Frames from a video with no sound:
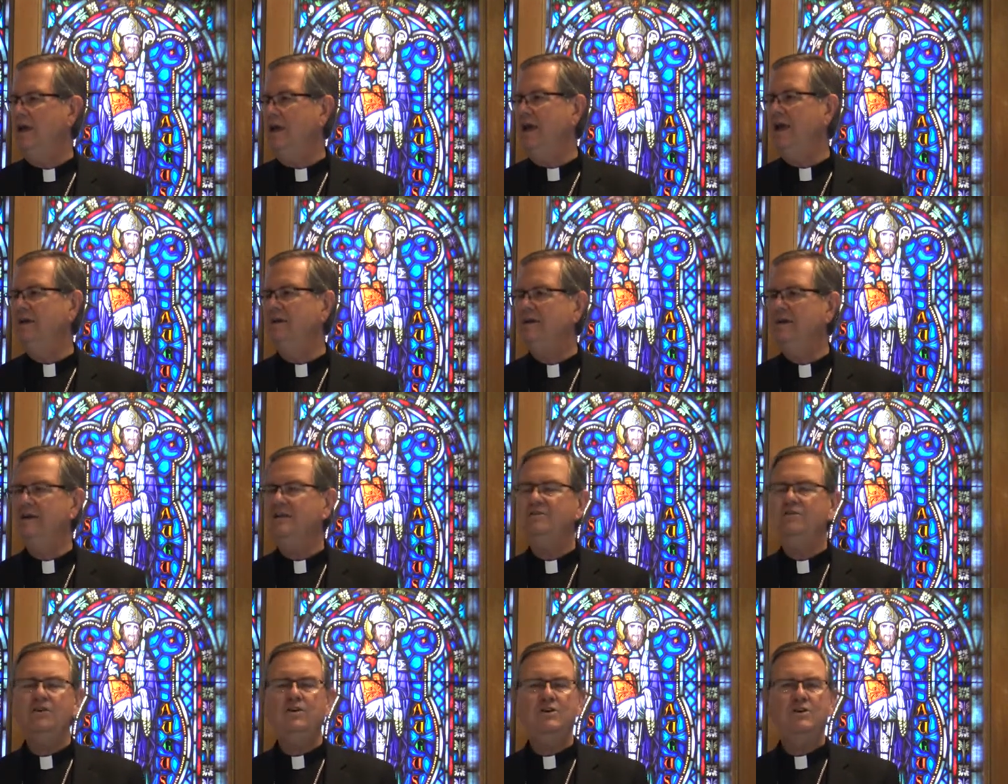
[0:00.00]
And
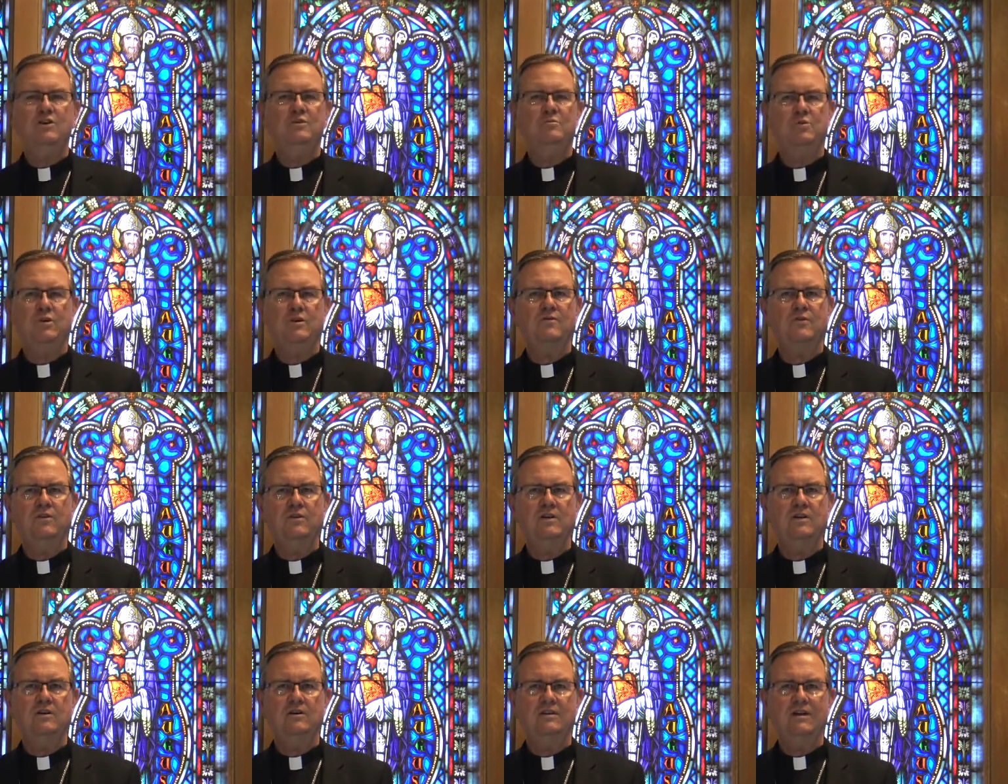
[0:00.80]
in the yearbook for
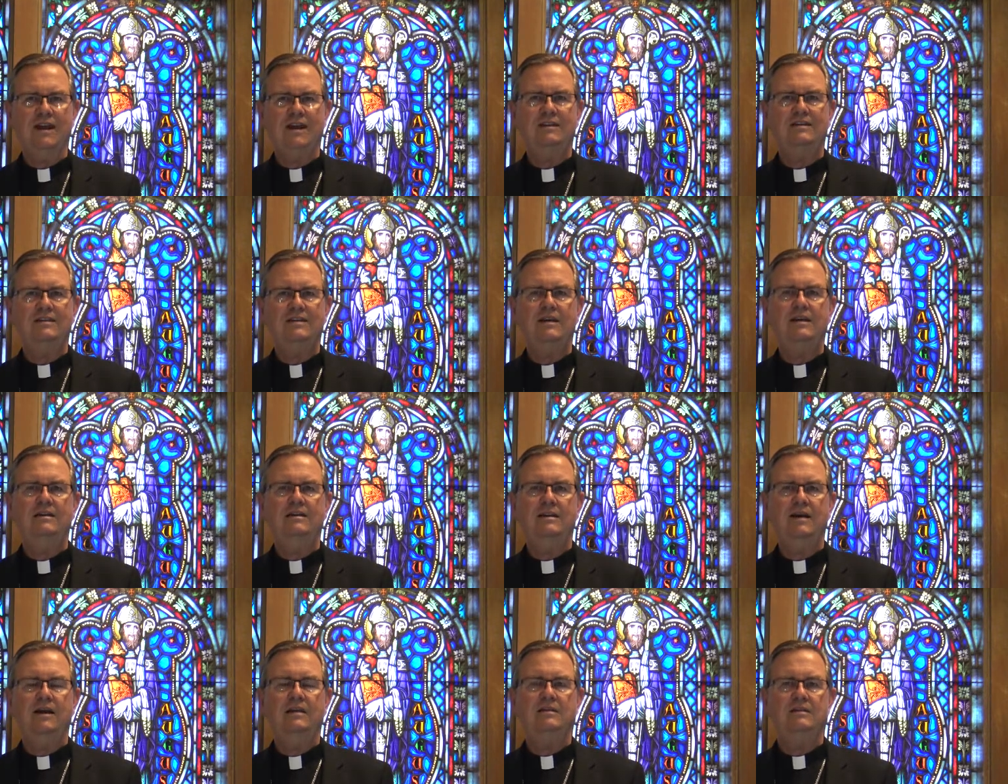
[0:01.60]
the year
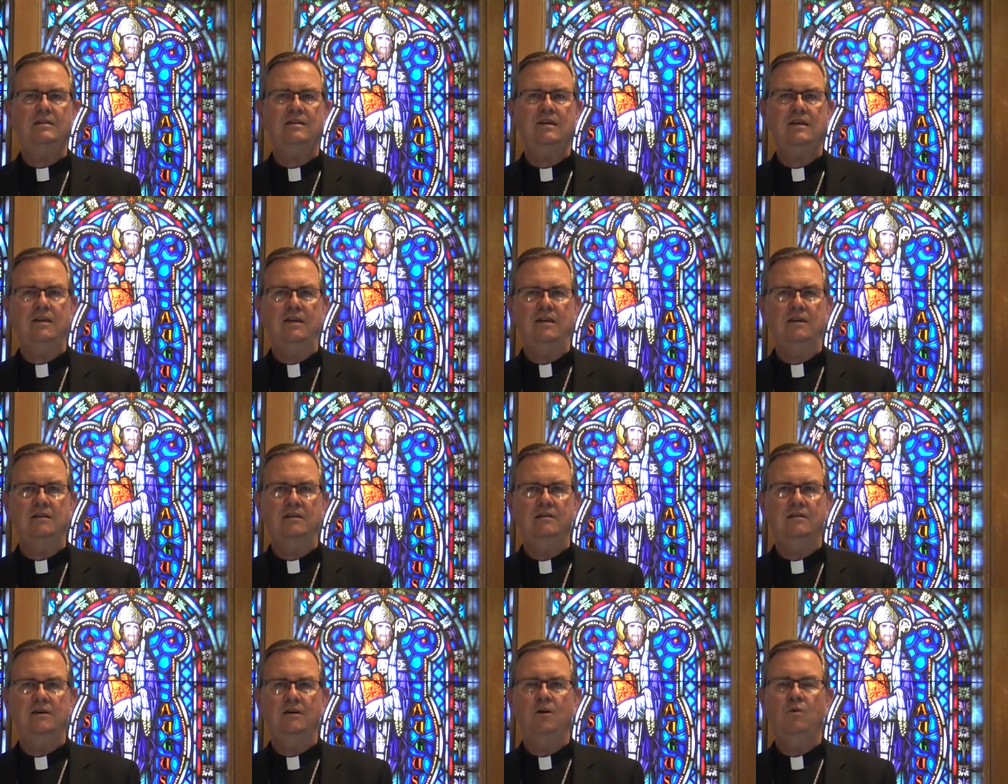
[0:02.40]
1919,
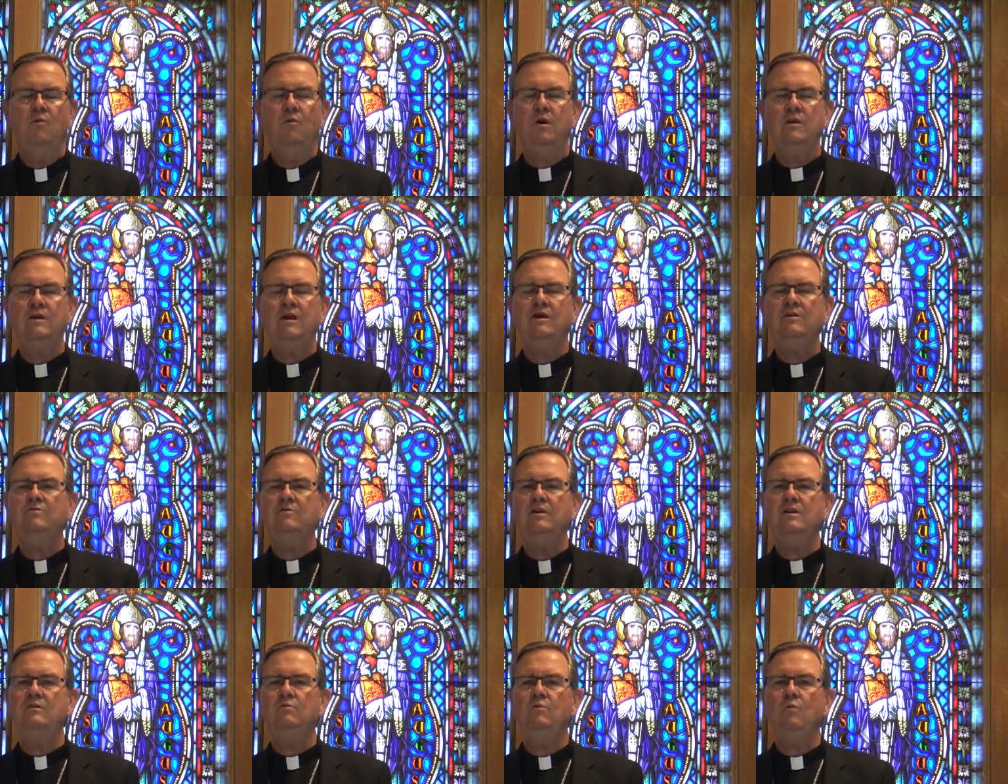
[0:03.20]

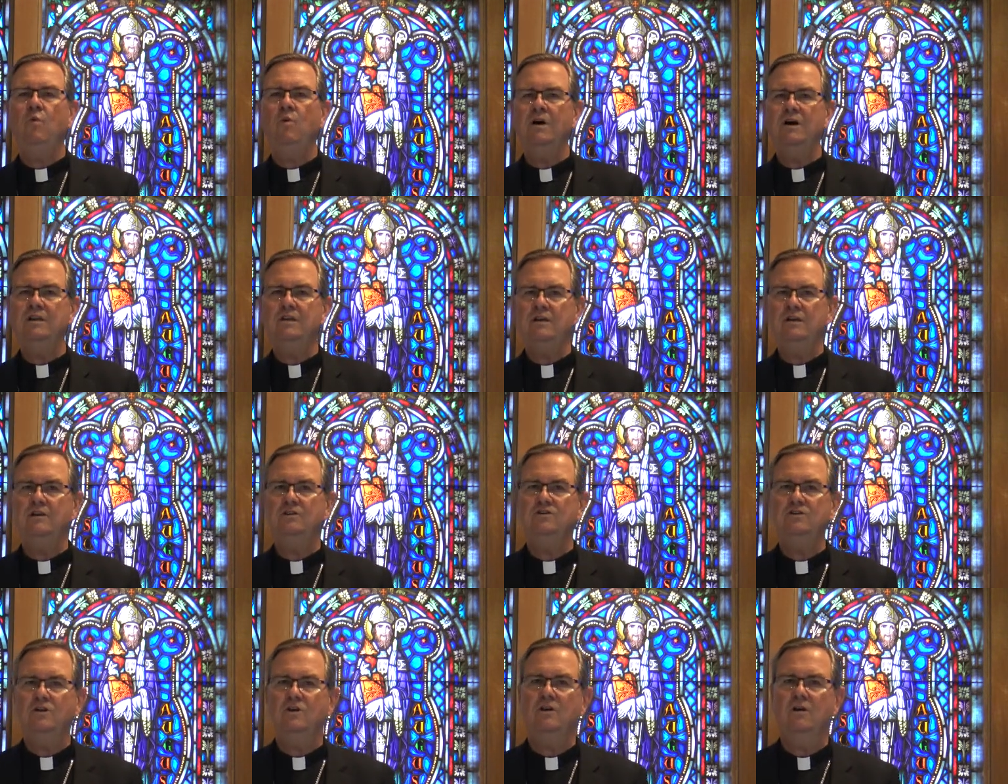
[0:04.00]
101
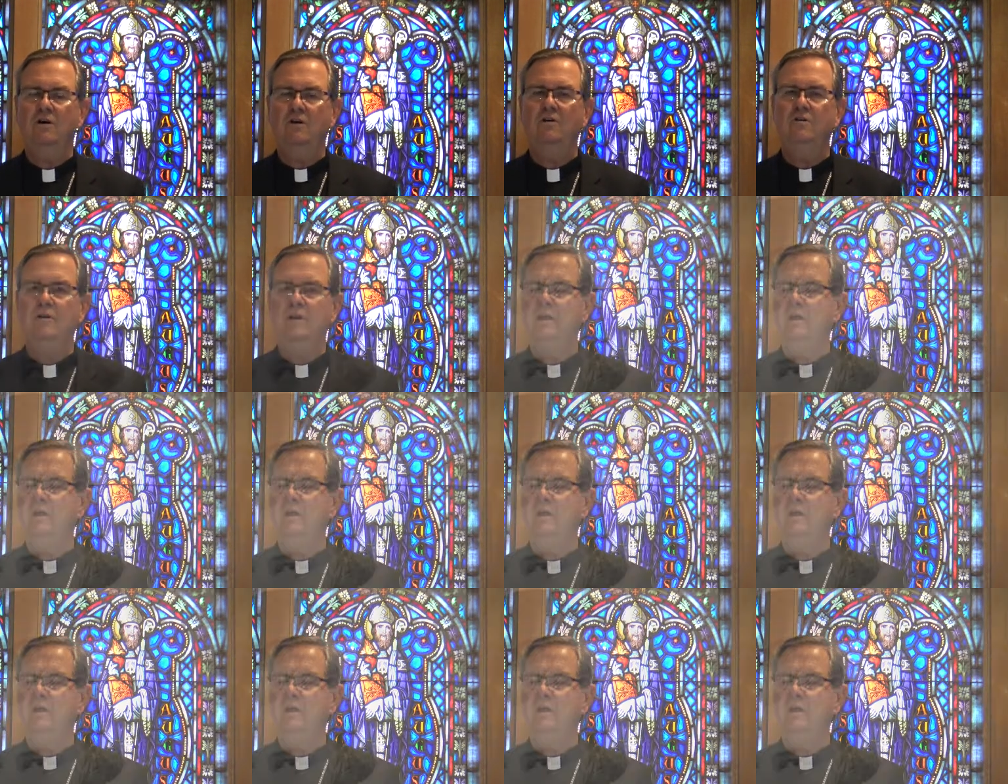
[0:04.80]
years ago,